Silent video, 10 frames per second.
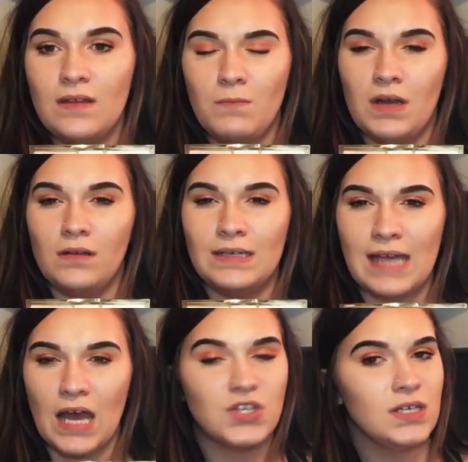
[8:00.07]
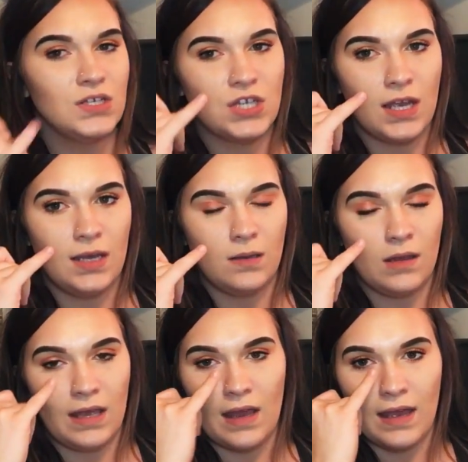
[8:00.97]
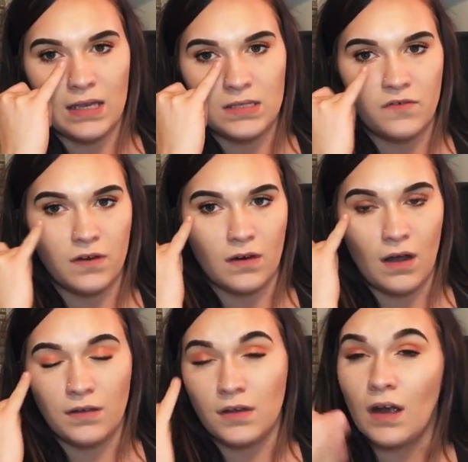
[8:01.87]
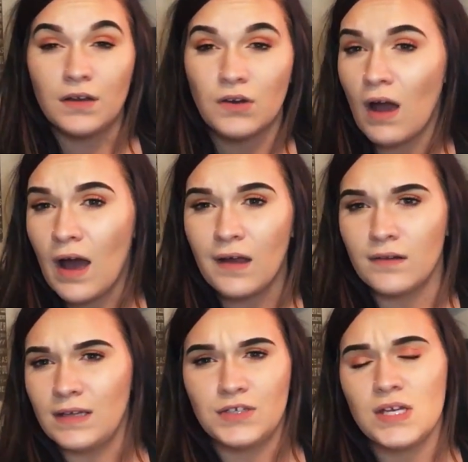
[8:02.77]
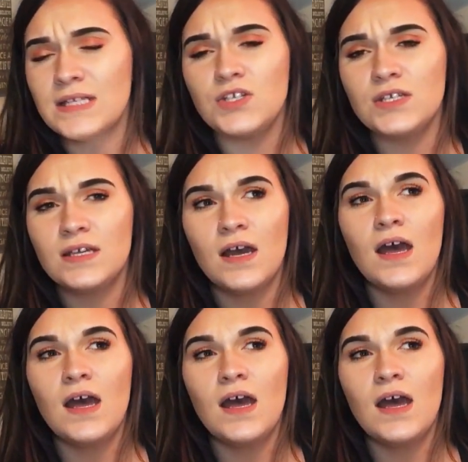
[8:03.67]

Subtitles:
the middle is actually a shade, like, I guess for your under eye, or like, it's just